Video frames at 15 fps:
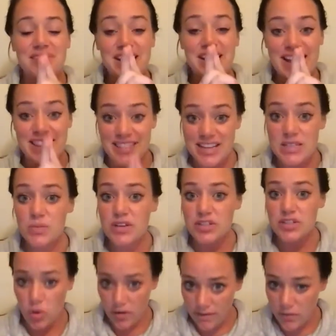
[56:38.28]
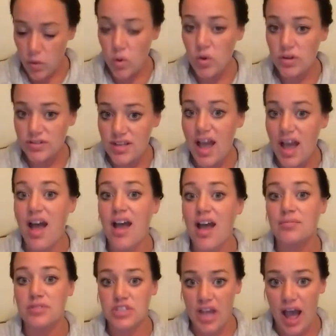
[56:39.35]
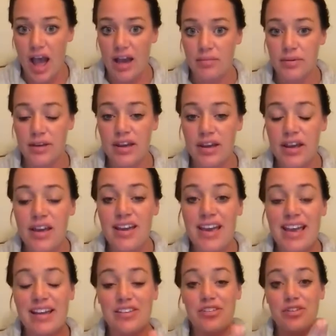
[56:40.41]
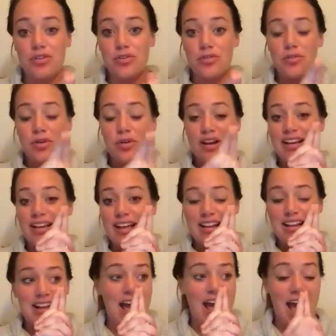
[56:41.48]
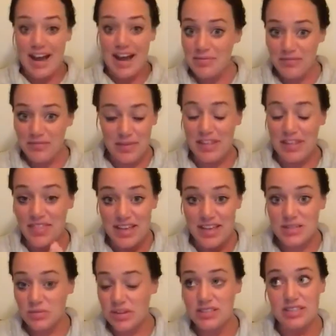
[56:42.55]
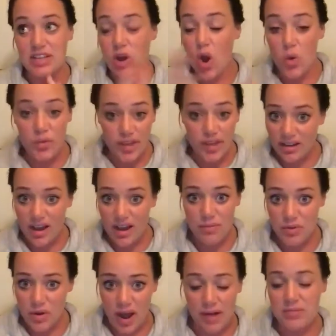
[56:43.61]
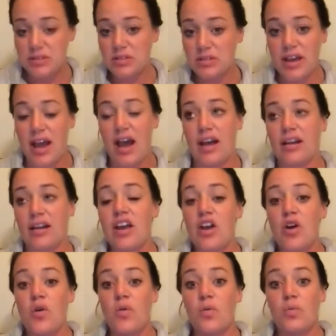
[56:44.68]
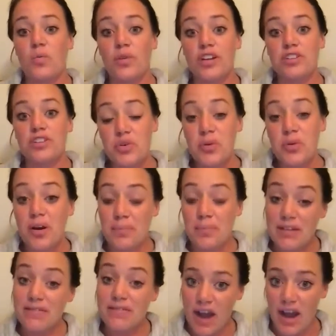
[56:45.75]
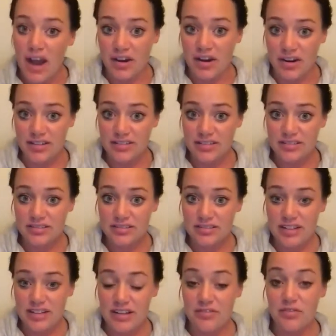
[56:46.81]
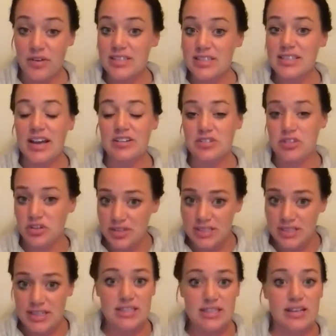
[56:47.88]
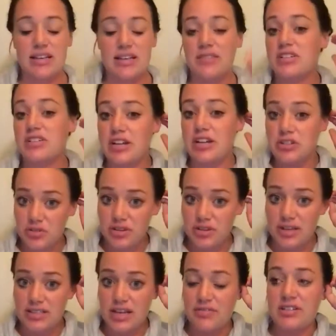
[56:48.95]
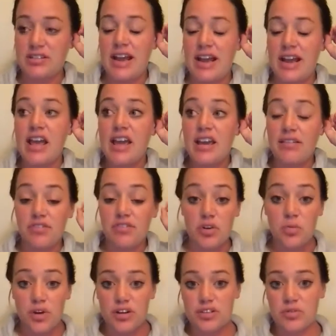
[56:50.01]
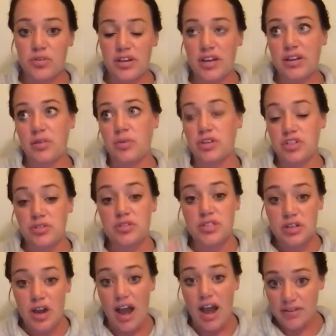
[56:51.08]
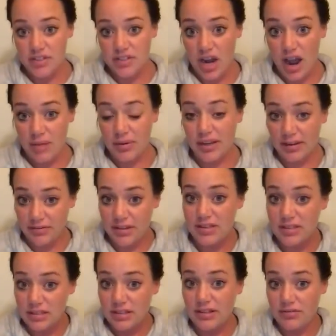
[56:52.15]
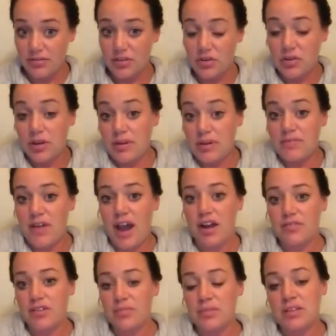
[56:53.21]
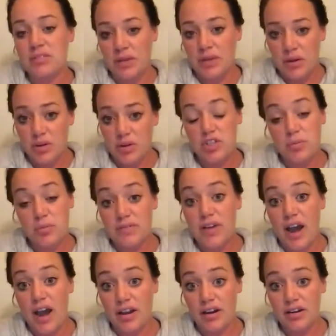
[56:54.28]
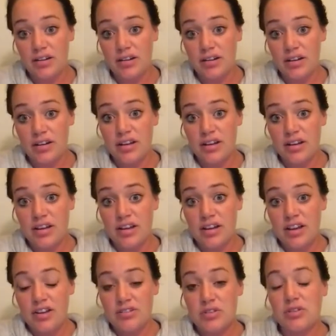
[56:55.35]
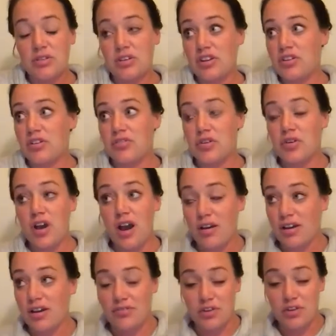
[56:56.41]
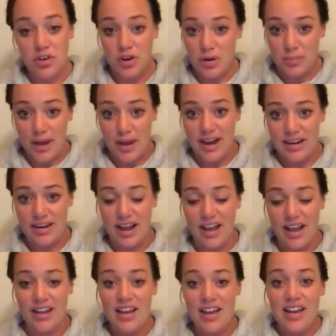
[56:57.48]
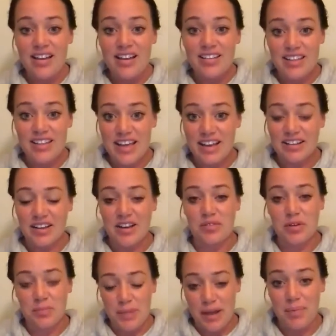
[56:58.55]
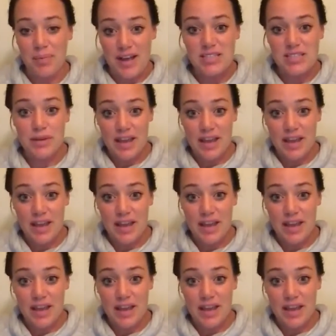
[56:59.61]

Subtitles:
and this was your full-time job and you had, this was the only income you absolutely had, would you be fired? If we said, do the six licks every day, do this every day, if you weren't doing it, like, would you still have a job? Like, if you could be fired from this, like, would you be fired? So, you know, if you go to bed at night, think, like, would my boss be